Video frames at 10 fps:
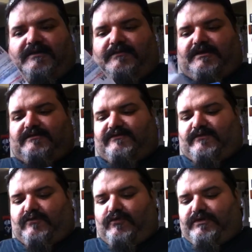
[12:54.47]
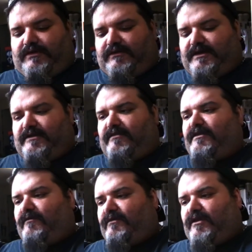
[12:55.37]
and make this accordion kind of
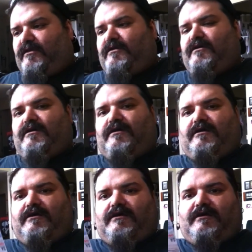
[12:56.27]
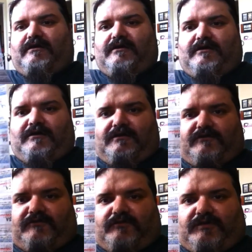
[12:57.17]
thing with it,
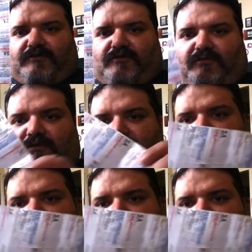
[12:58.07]
so I know